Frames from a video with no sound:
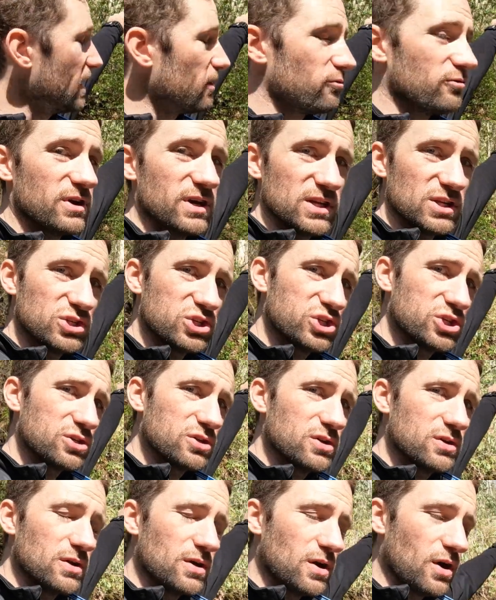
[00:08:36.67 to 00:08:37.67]
that ridge
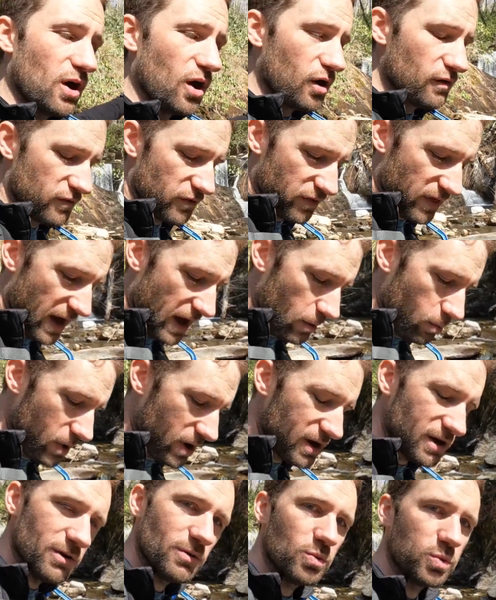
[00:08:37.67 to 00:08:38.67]
over that
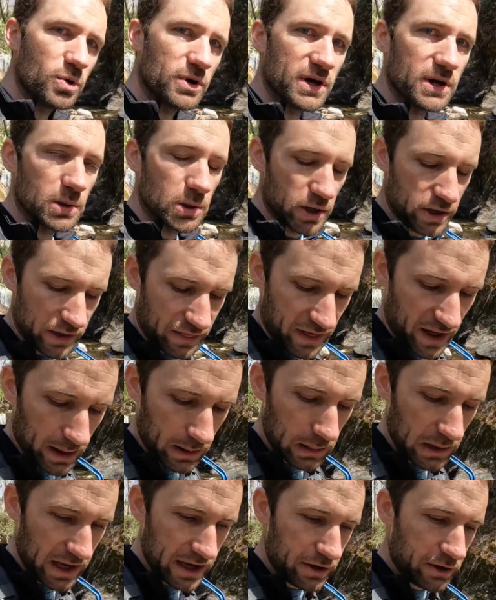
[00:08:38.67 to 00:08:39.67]
way. We'll get a look at
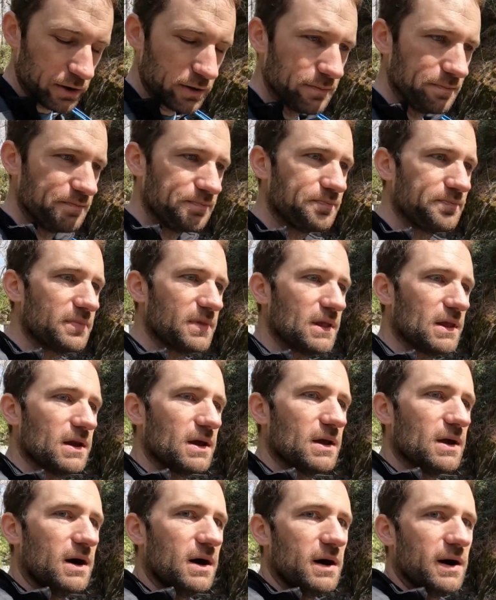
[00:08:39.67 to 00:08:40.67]
that later.
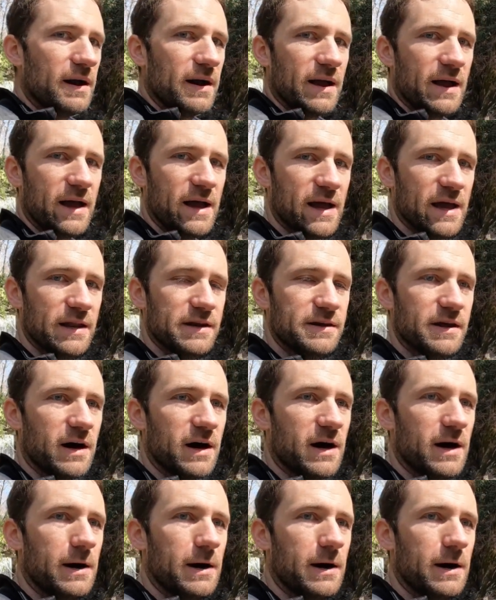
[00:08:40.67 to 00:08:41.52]
And